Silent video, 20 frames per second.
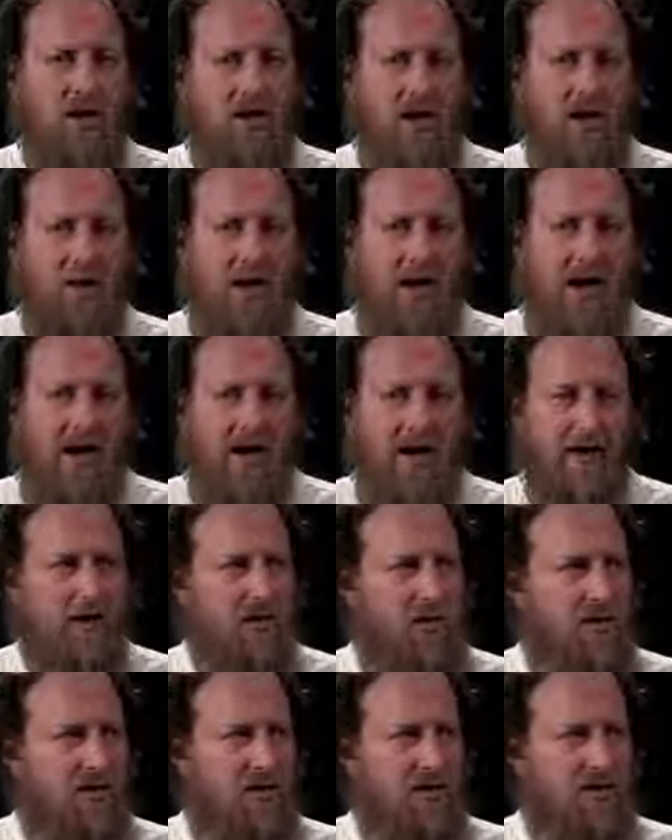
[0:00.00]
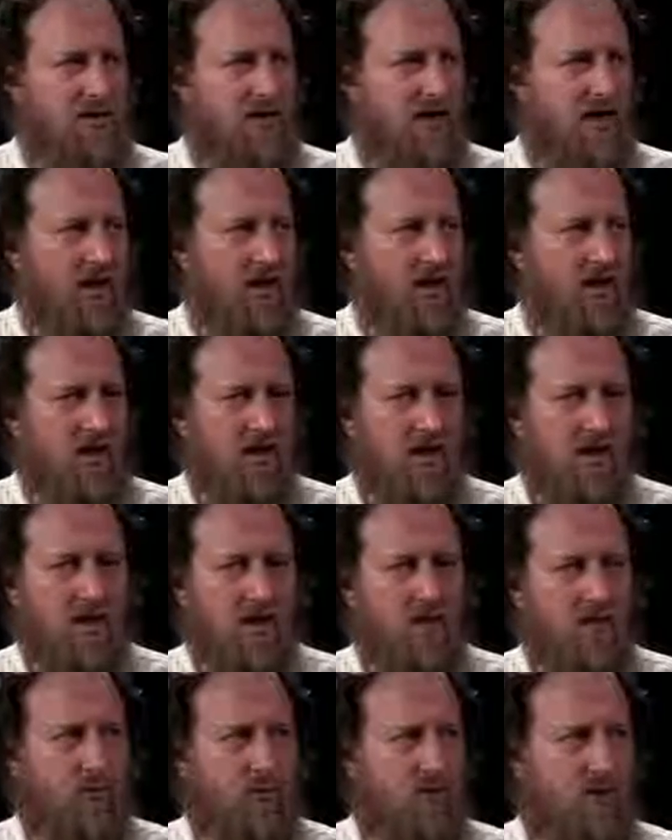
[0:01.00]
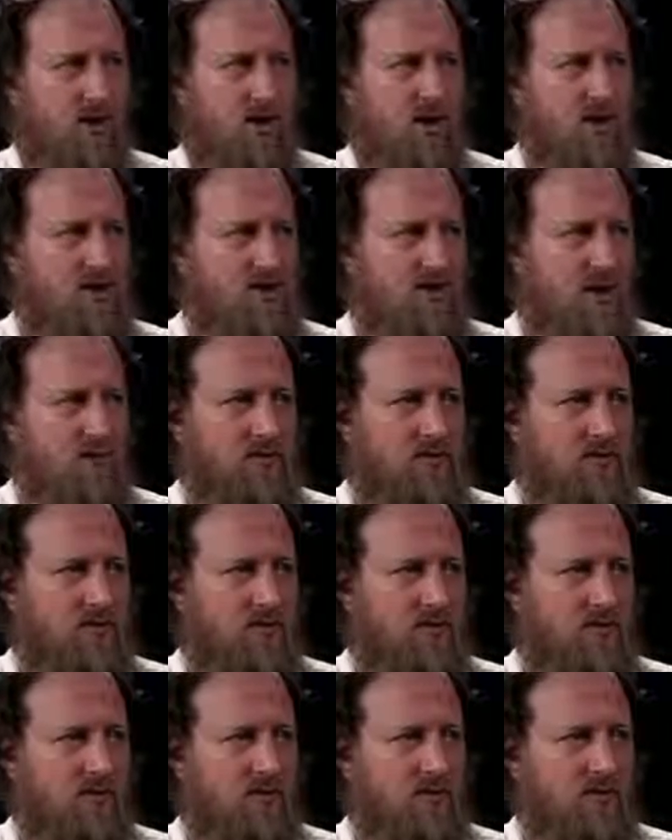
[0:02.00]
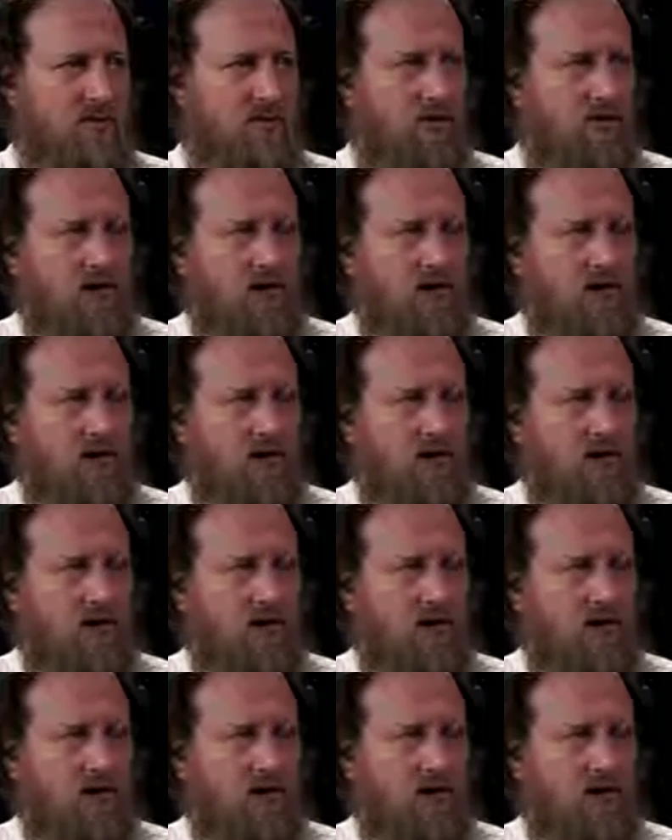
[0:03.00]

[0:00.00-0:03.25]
How you put it together really is up to you.